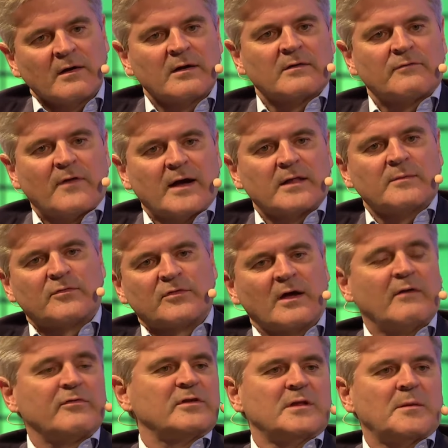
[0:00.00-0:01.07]
going to find
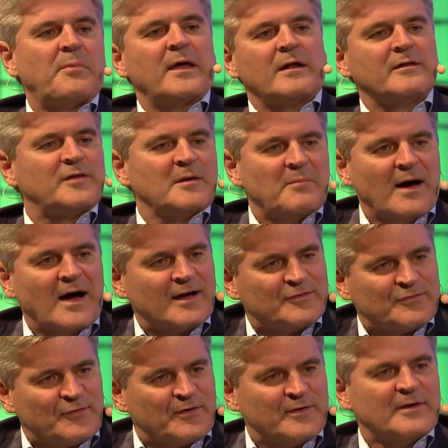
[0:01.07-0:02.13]
themselves in the penalty box
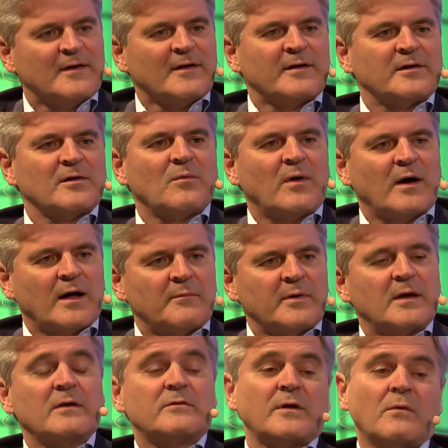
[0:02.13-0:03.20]
for a little while
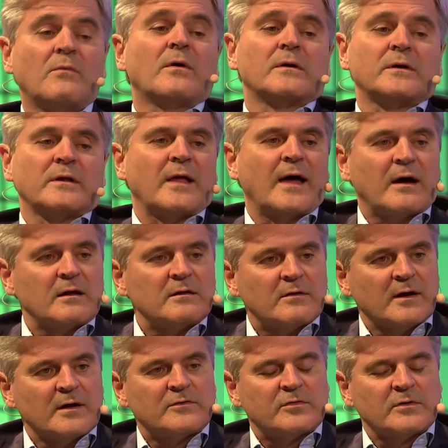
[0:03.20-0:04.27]
because they were a little out of
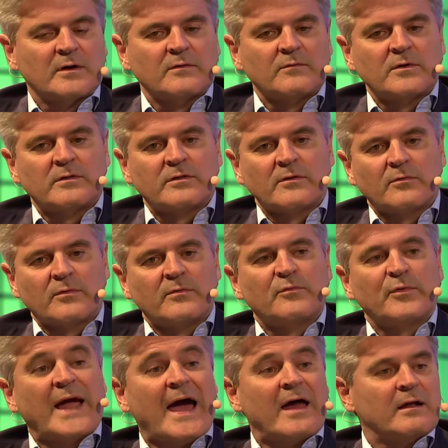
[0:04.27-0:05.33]
touch uh, with the
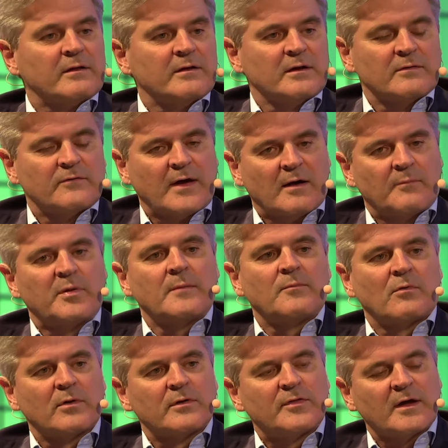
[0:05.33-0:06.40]
reality of how
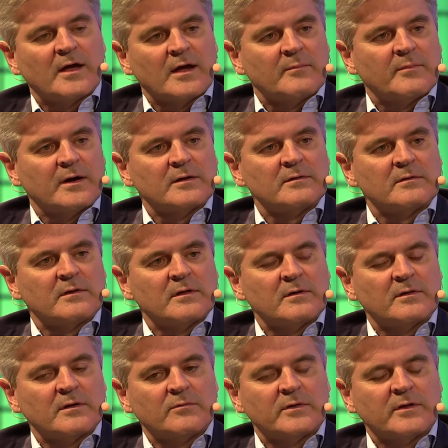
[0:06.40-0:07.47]
people were thinking about their,
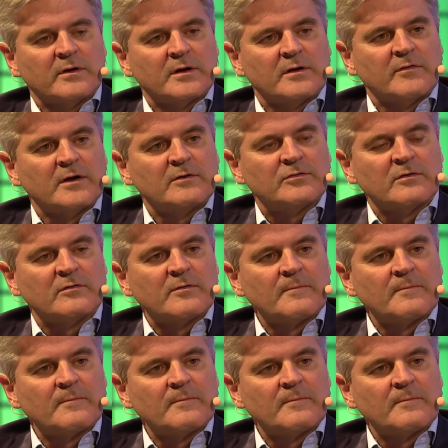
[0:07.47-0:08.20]
so their, their talk about